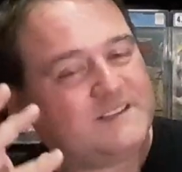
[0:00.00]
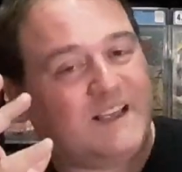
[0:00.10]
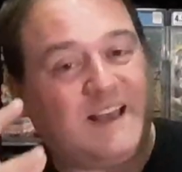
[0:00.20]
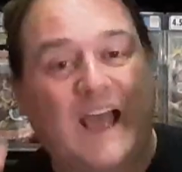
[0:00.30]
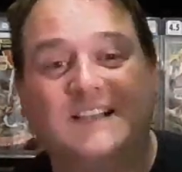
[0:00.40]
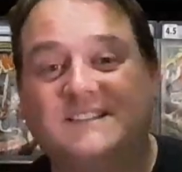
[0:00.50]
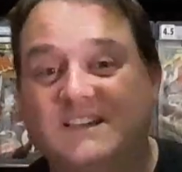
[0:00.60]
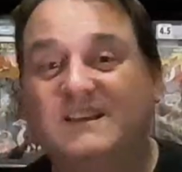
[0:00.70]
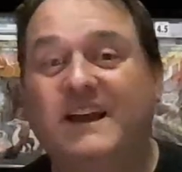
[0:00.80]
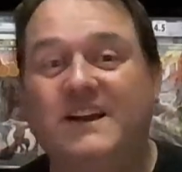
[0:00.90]
it has the
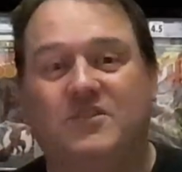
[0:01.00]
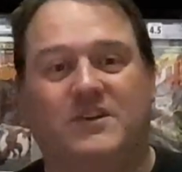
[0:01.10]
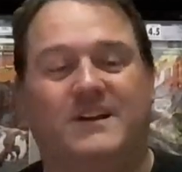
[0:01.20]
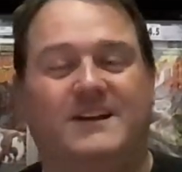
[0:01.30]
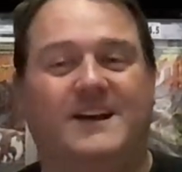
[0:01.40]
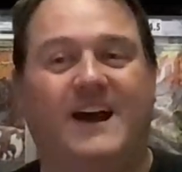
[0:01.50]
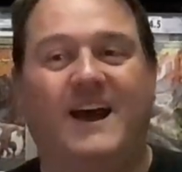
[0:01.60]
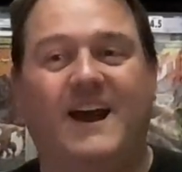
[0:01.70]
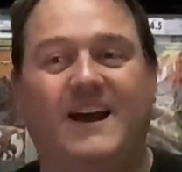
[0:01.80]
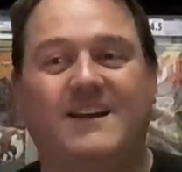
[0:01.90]
leader in it,
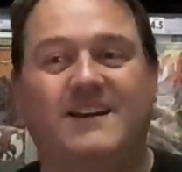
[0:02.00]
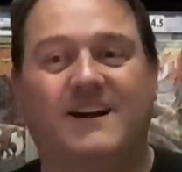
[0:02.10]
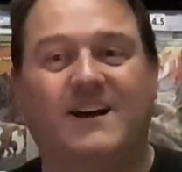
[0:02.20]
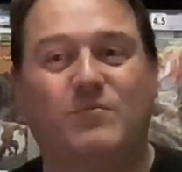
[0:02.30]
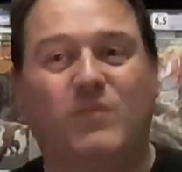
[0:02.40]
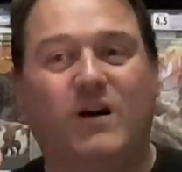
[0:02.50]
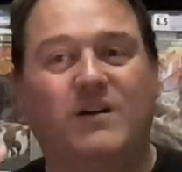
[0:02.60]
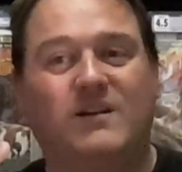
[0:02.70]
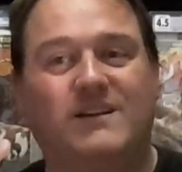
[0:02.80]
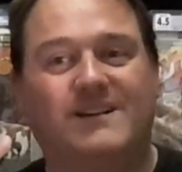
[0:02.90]
and a
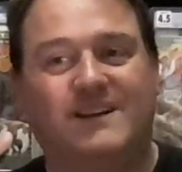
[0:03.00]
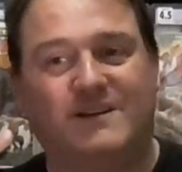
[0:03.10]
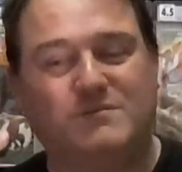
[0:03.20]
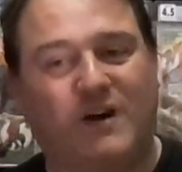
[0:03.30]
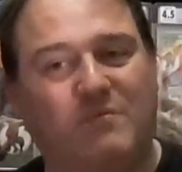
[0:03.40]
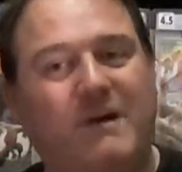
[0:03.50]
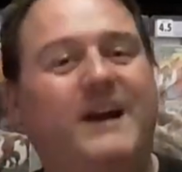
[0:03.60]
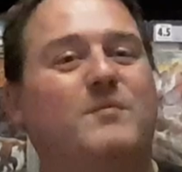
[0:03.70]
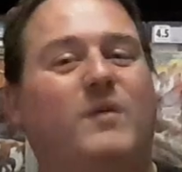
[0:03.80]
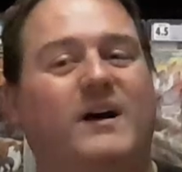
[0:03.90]

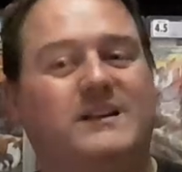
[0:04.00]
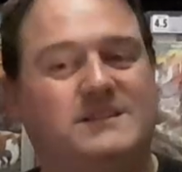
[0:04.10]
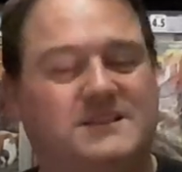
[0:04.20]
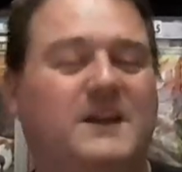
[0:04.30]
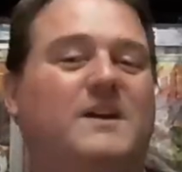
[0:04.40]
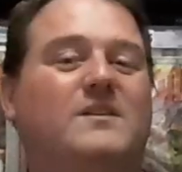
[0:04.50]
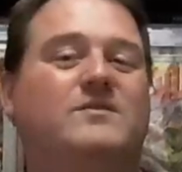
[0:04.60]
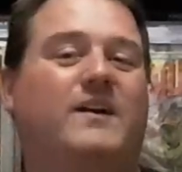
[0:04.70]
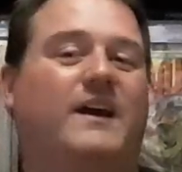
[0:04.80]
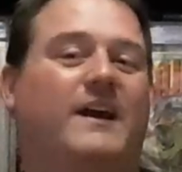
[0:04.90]
mate of mine,
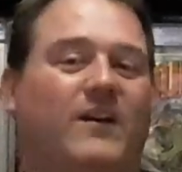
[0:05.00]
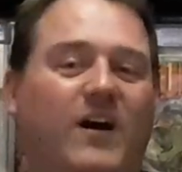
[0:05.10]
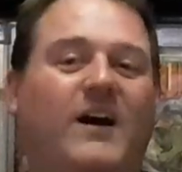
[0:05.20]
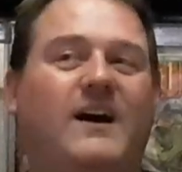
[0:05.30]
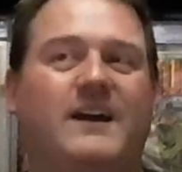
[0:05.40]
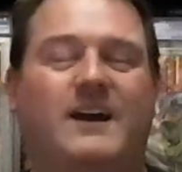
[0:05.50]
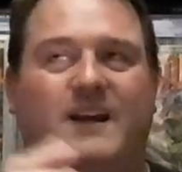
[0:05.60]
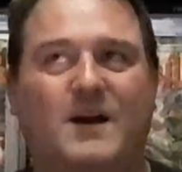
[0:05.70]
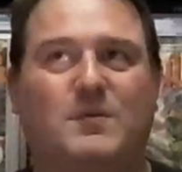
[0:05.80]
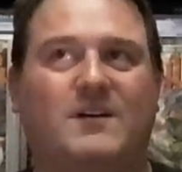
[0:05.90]
Steve, and I, and a
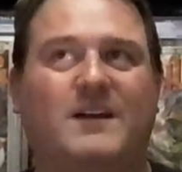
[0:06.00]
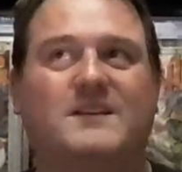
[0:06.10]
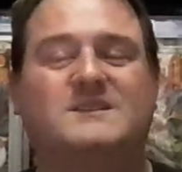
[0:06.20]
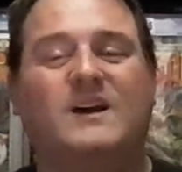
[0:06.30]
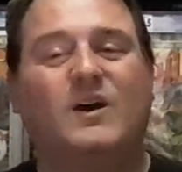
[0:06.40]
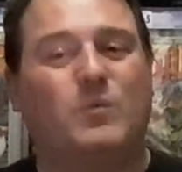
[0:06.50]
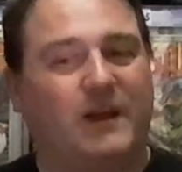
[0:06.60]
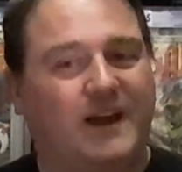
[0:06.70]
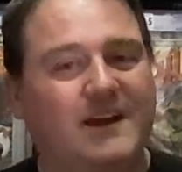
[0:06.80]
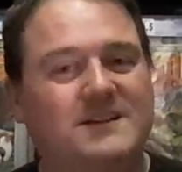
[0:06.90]
couple of others, we're
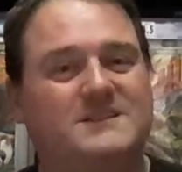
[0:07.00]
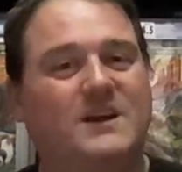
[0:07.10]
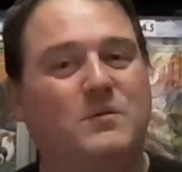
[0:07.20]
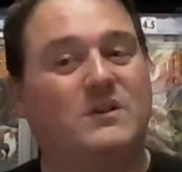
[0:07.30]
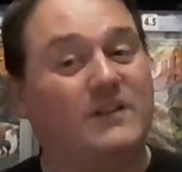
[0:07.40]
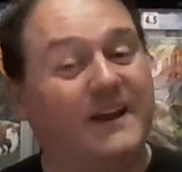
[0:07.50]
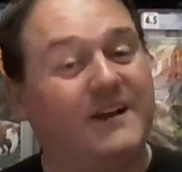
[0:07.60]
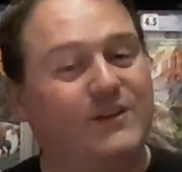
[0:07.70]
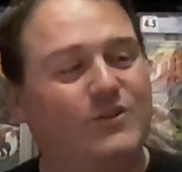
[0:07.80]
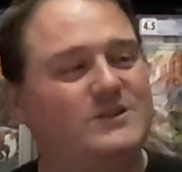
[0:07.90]
keen to see what the
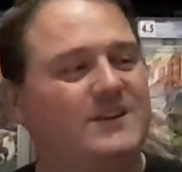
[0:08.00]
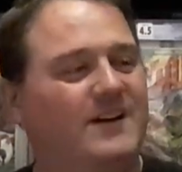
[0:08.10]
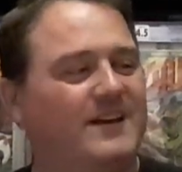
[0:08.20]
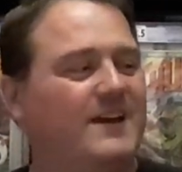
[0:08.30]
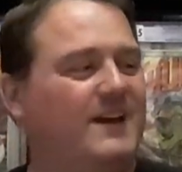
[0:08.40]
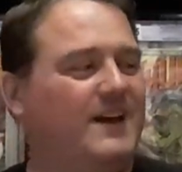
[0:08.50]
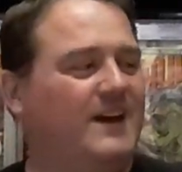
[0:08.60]
leader looks like.